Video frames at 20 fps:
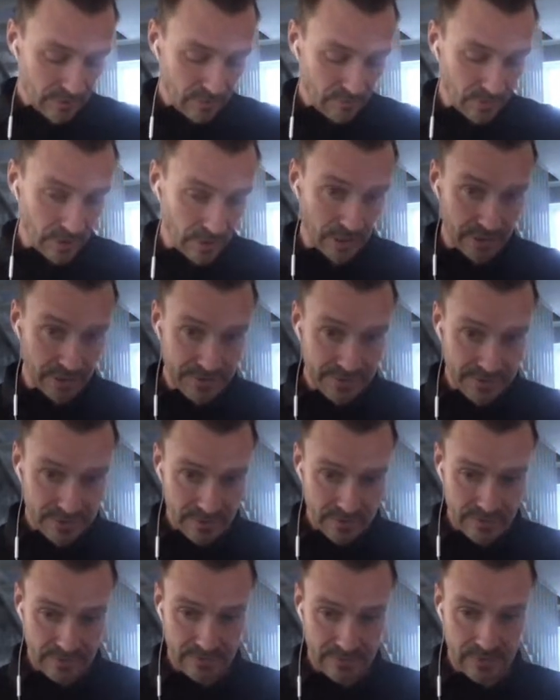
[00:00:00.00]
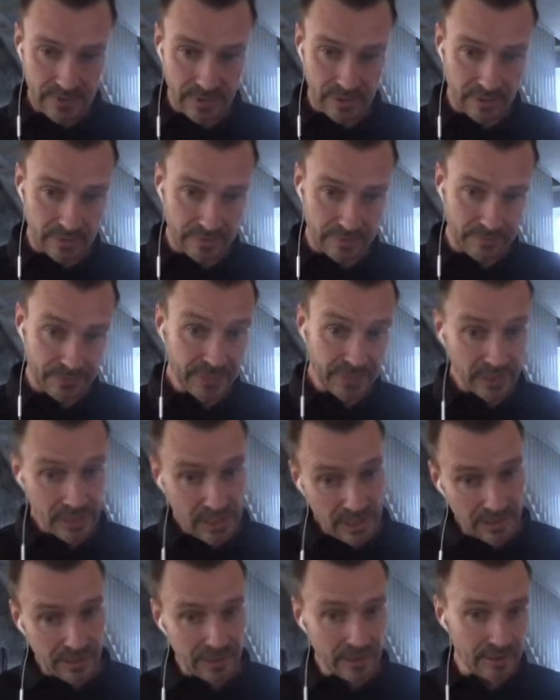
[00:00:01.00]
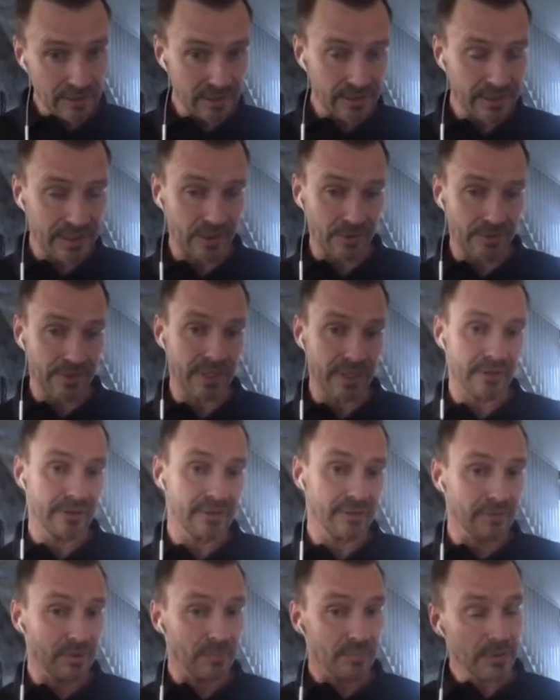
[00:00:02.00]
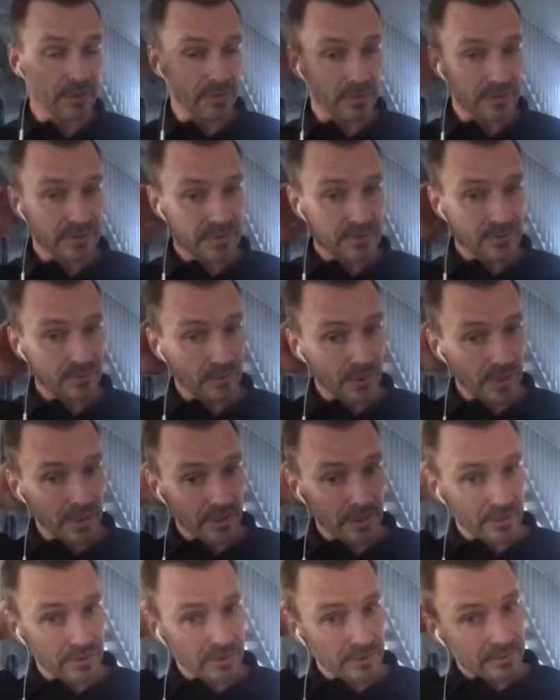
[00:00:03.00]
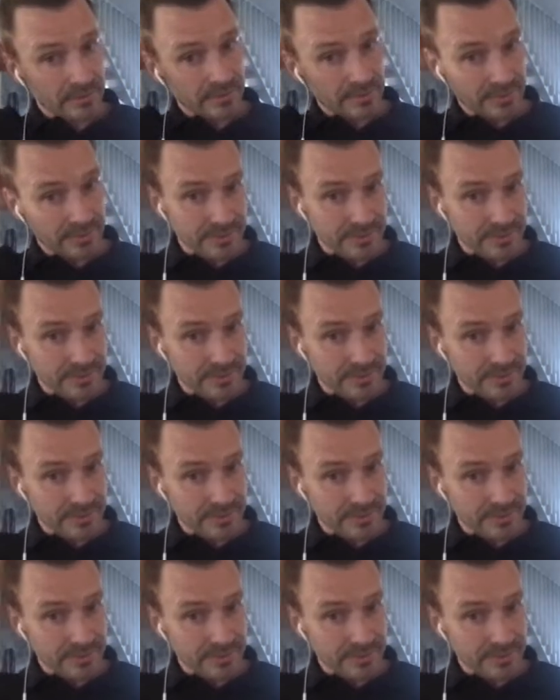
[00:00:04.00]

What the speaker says: Whereas, again, in the cloud native approach, where you